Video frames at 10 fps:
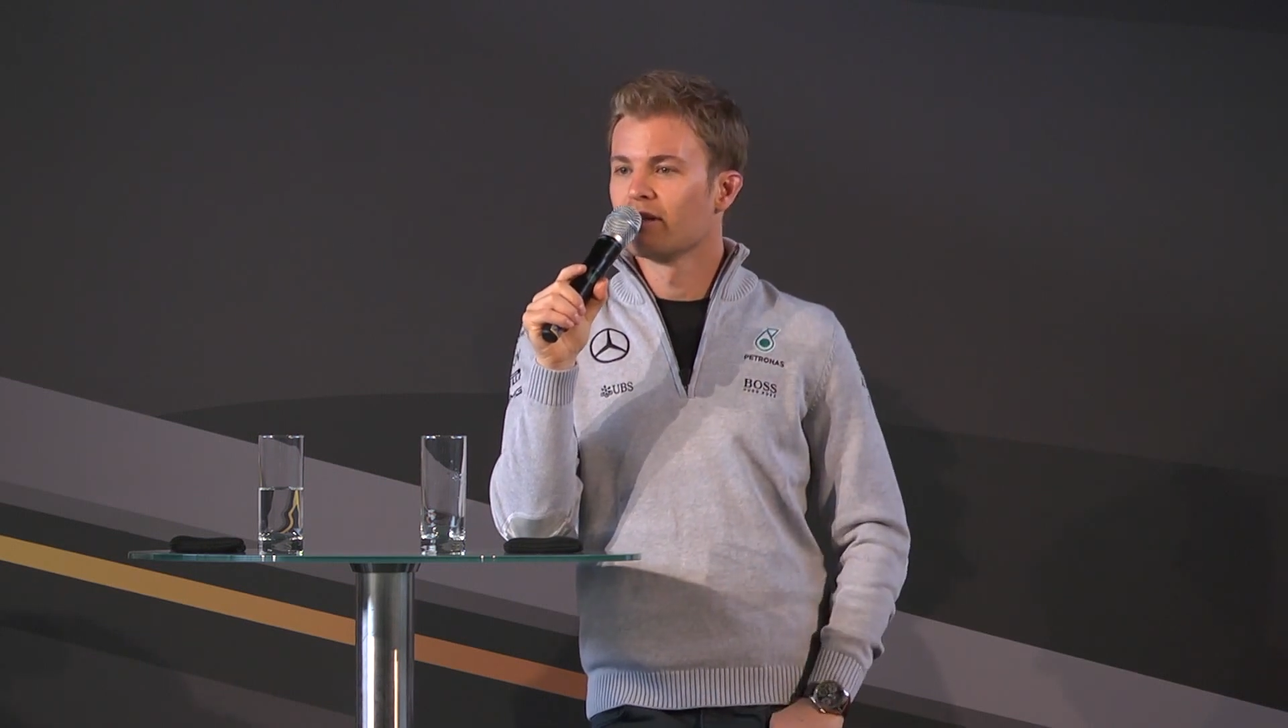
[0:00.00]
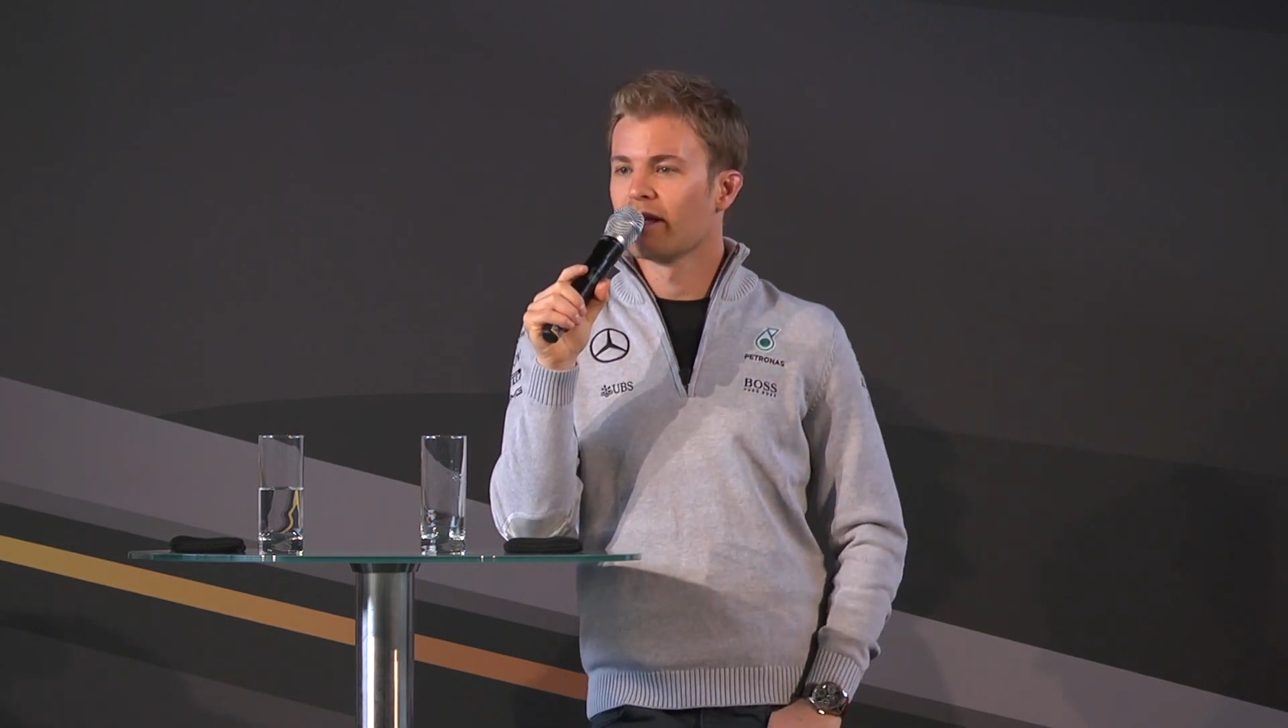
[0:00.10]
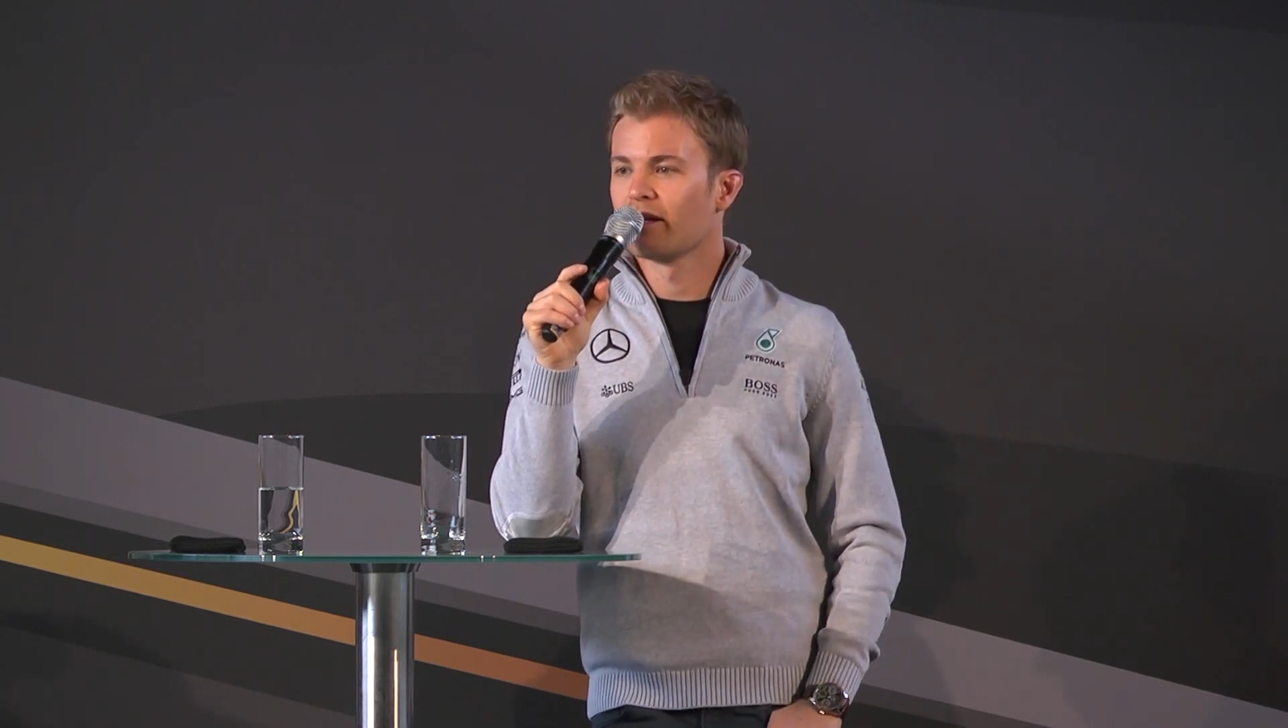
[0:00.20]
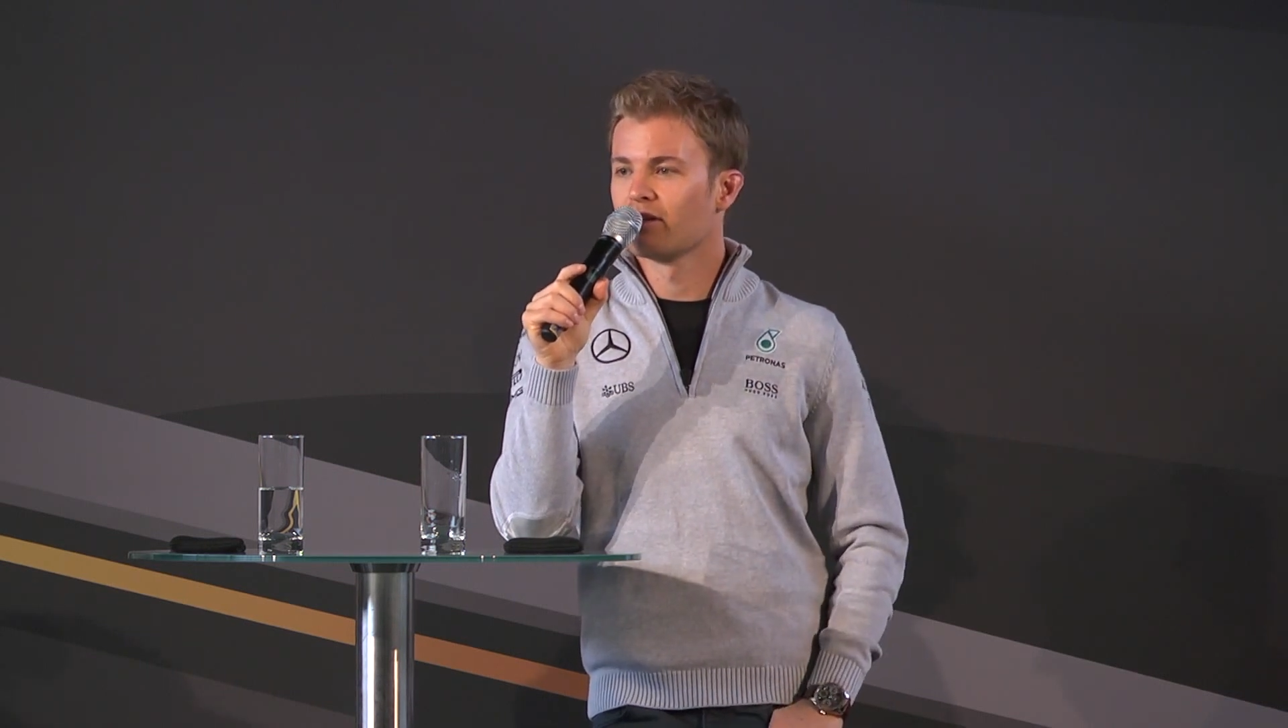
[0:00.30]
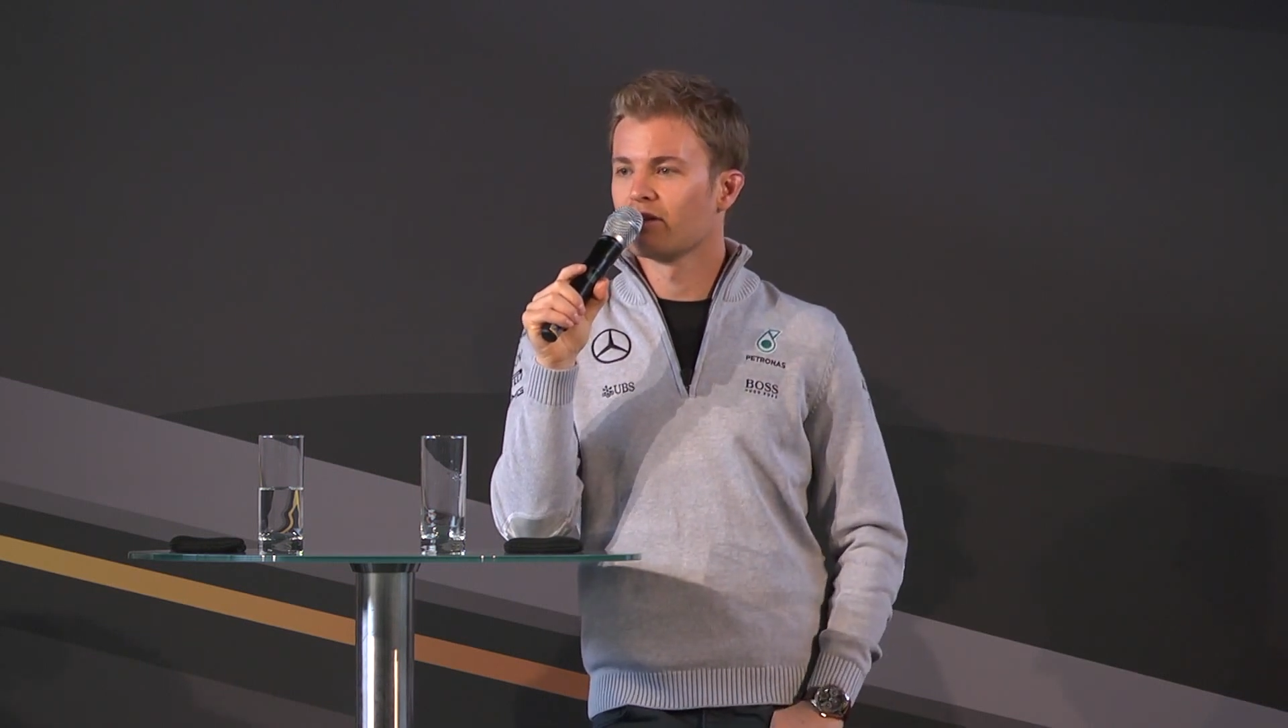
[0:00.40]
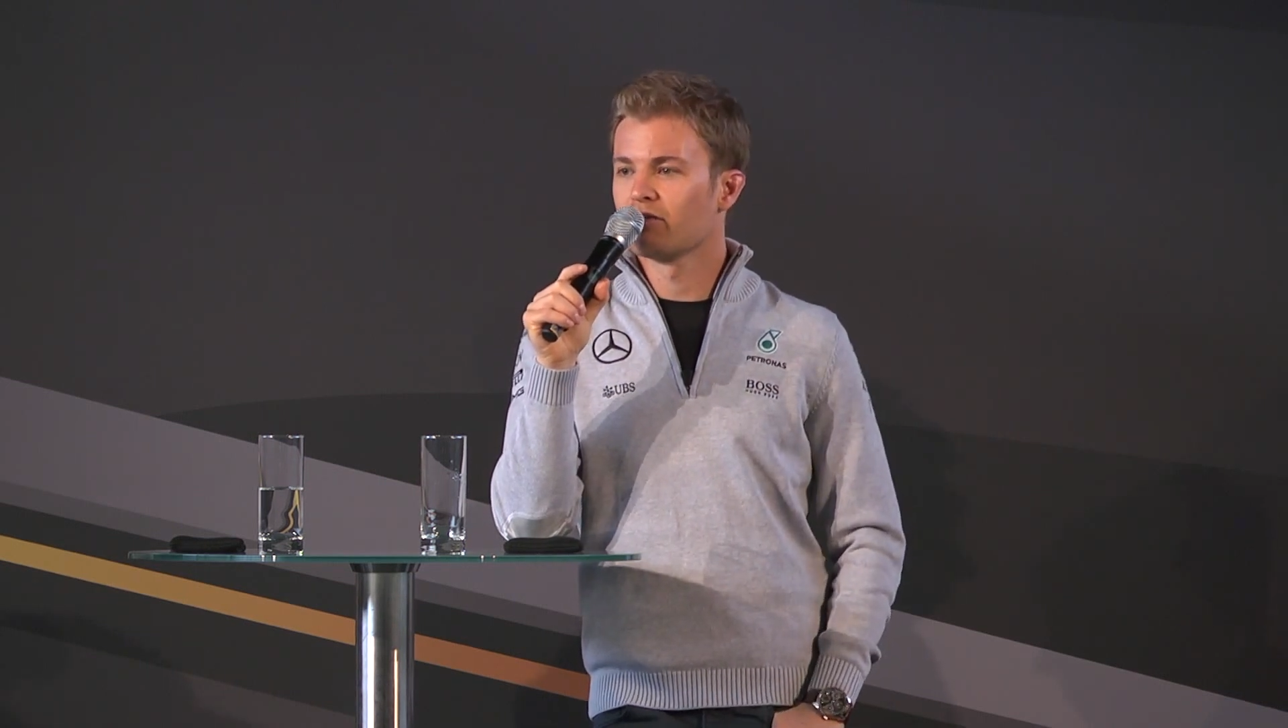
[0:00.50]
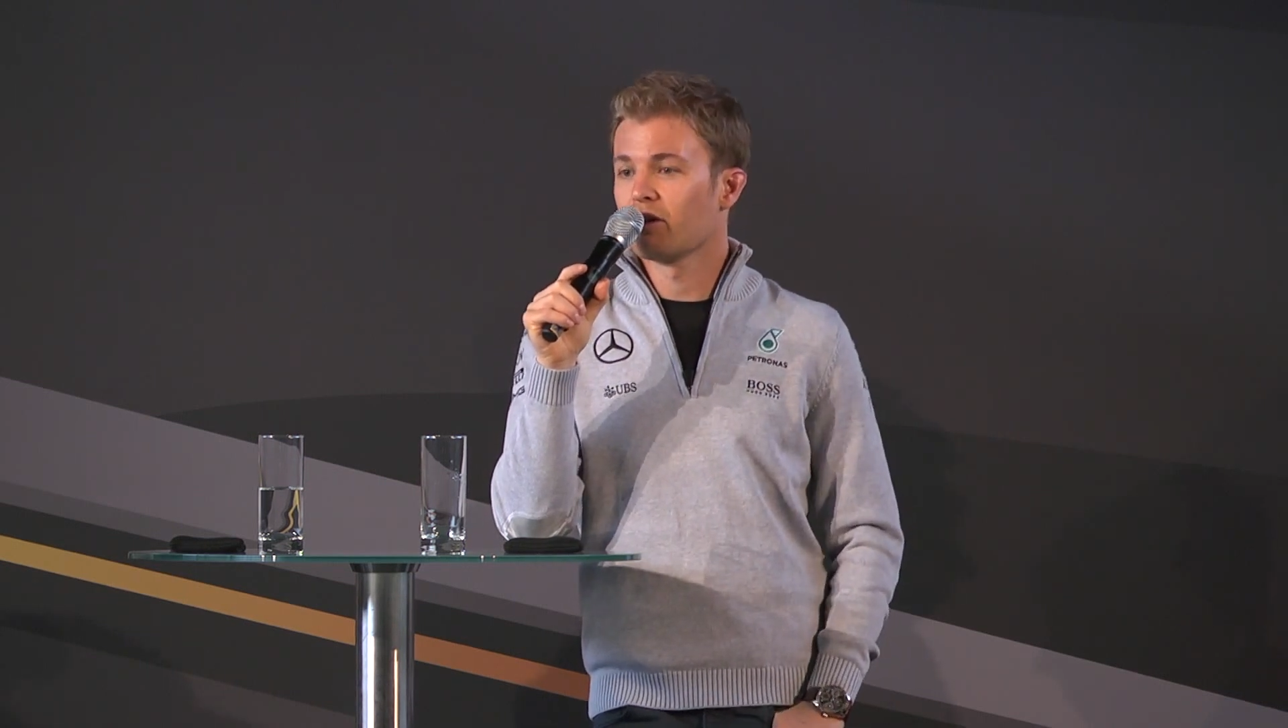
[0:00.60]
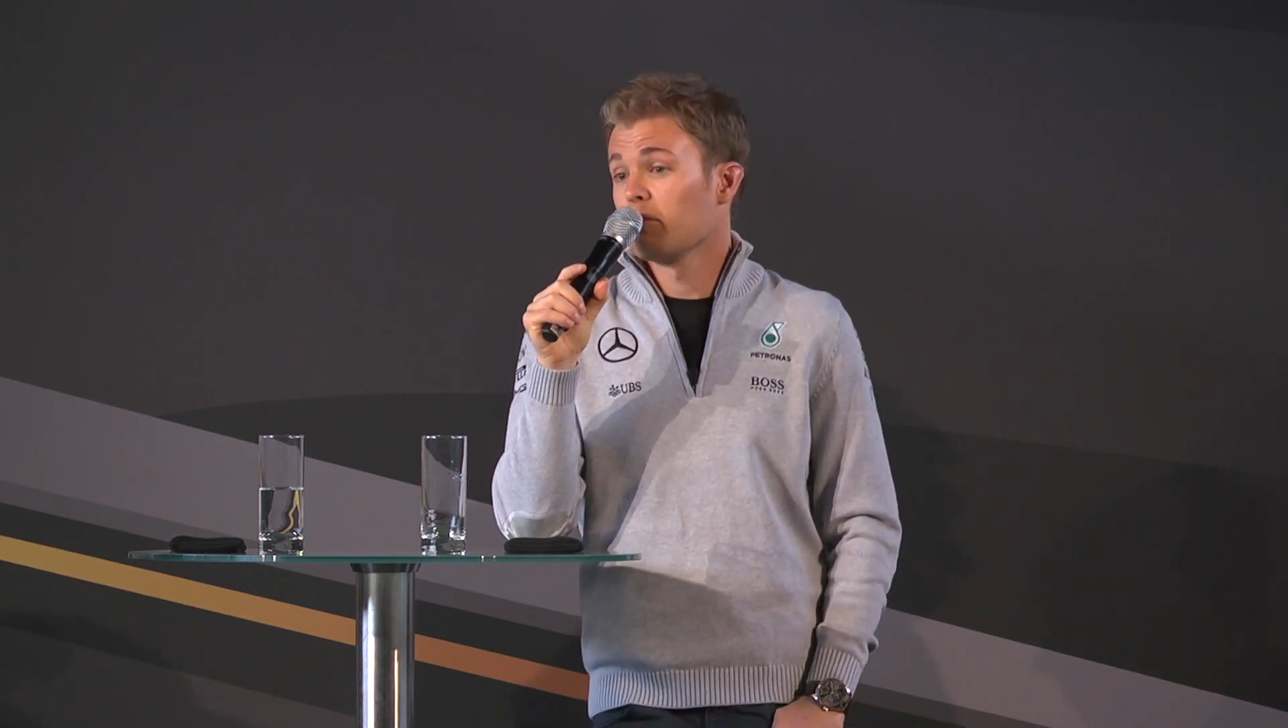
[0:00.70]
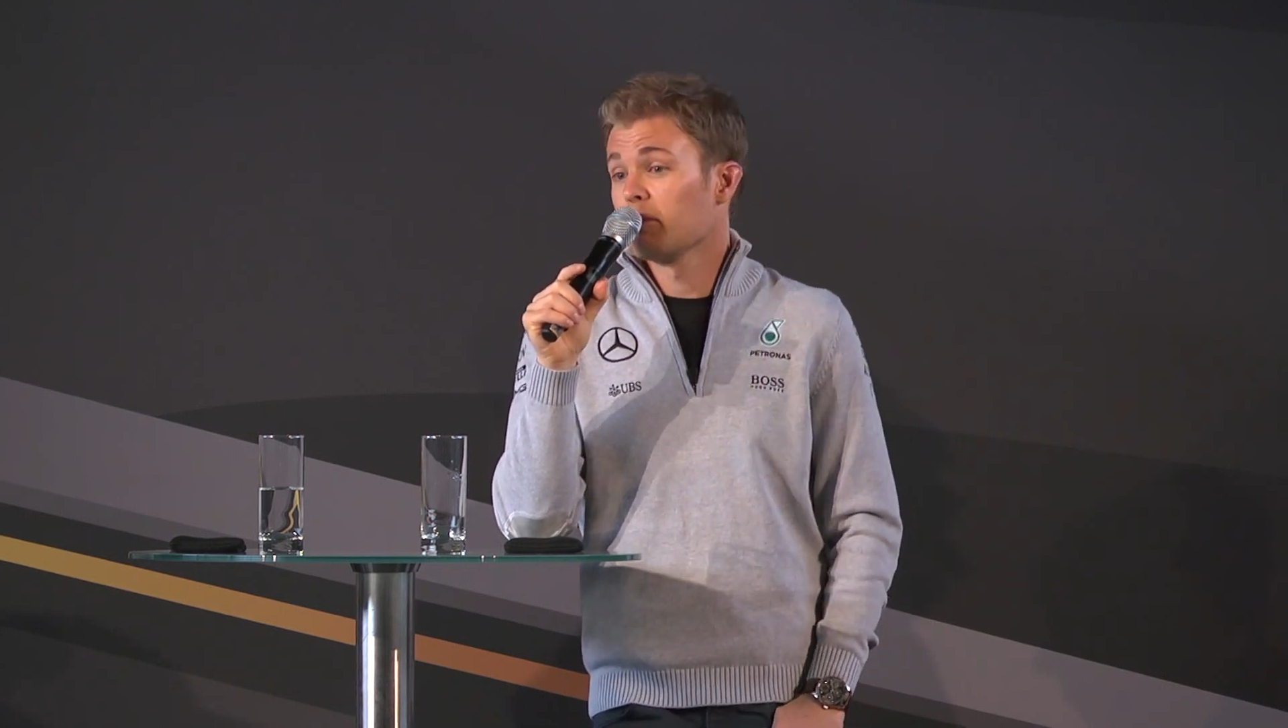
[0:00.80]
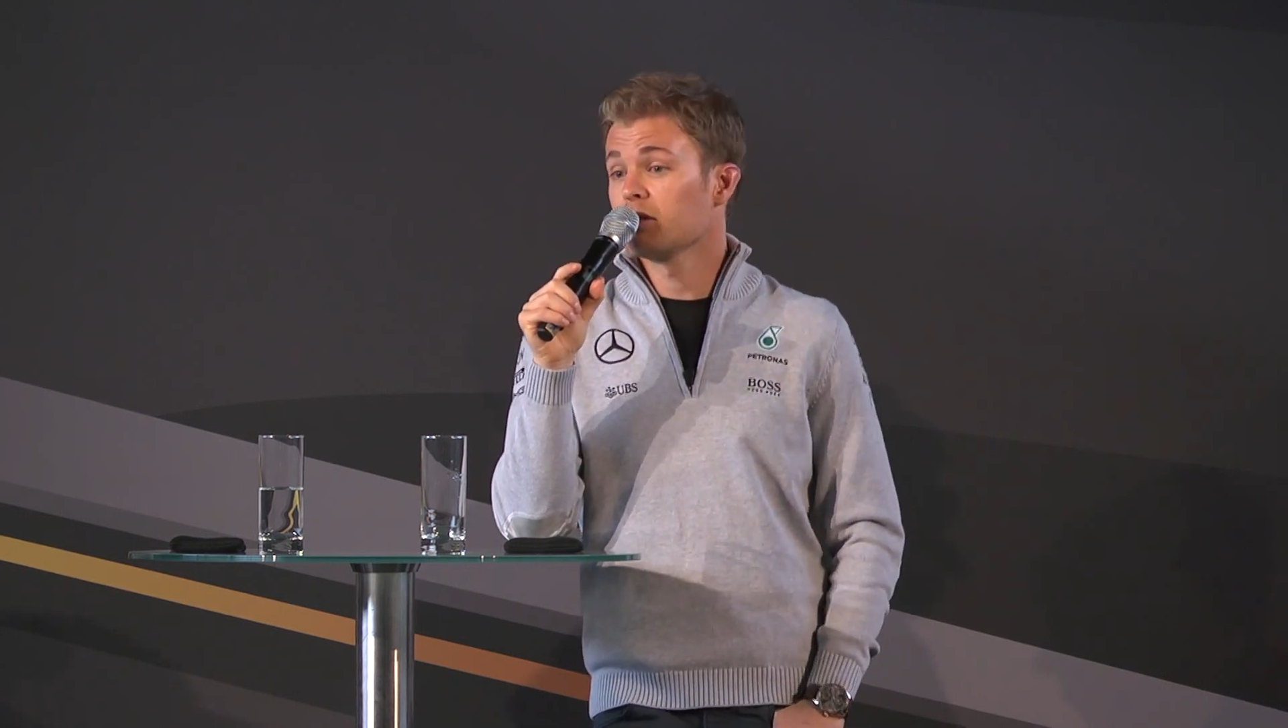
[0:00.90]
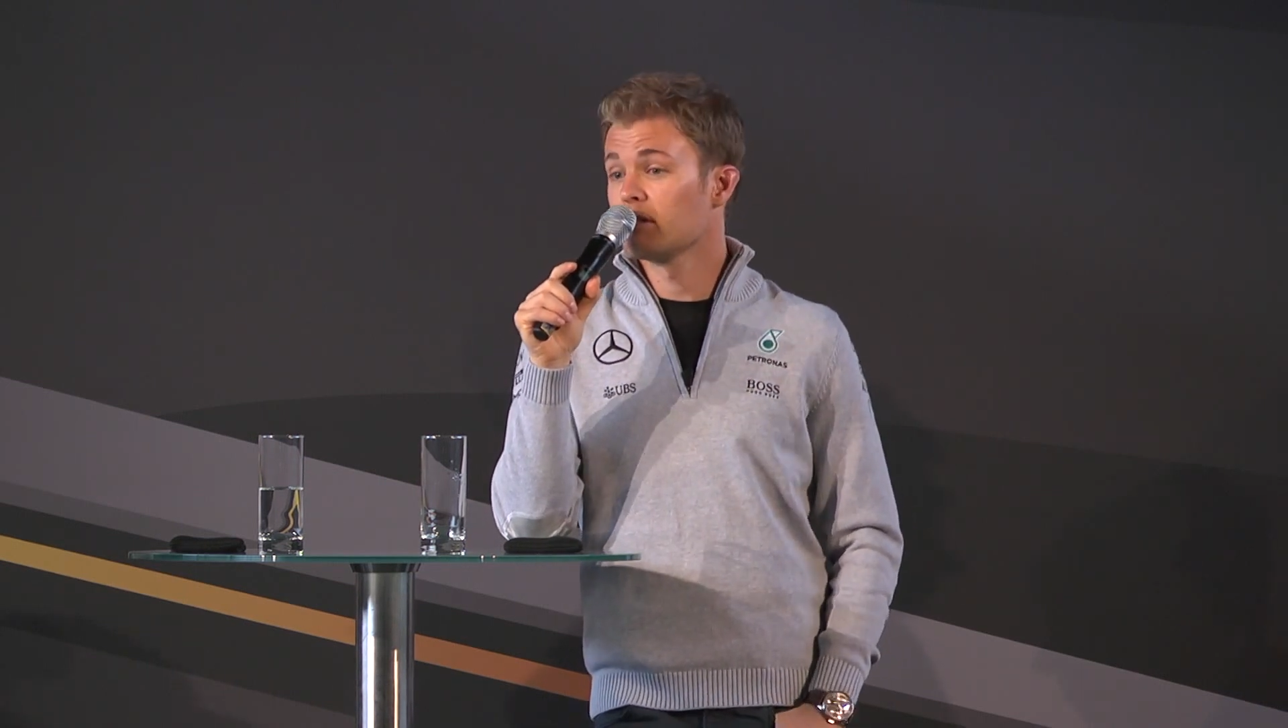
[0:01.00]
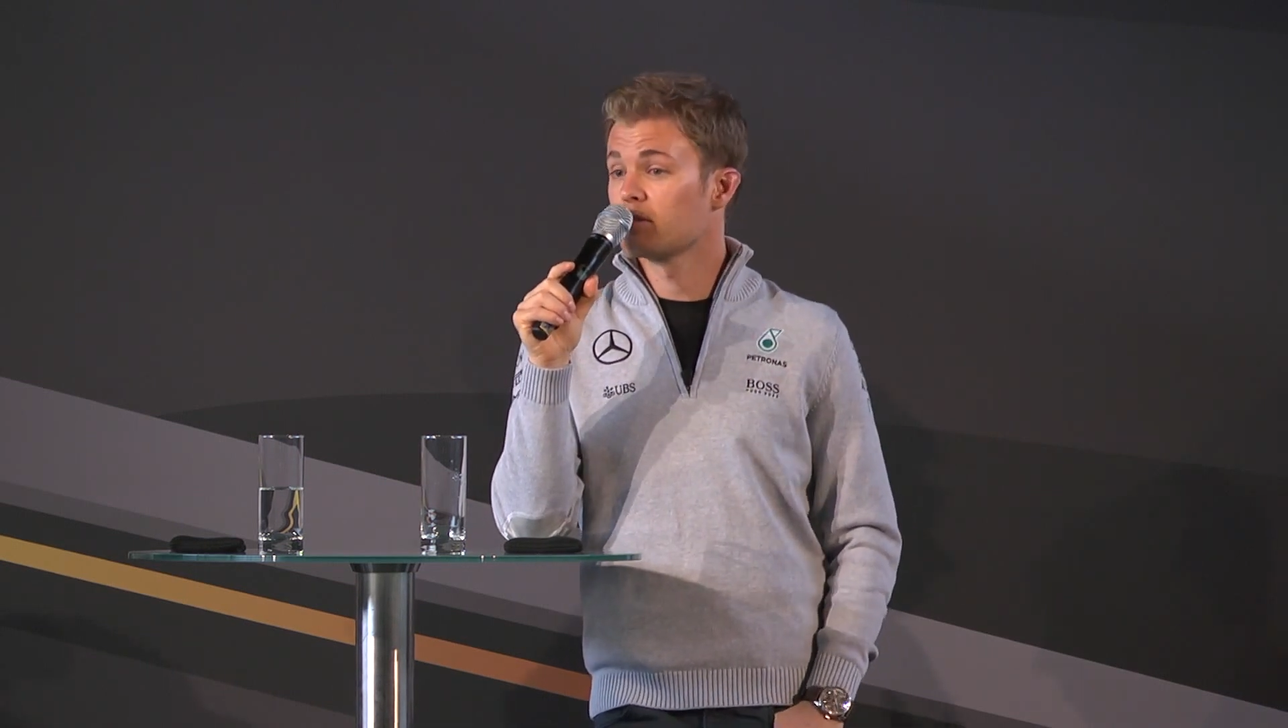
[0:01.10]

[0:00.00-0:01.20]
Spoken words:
variability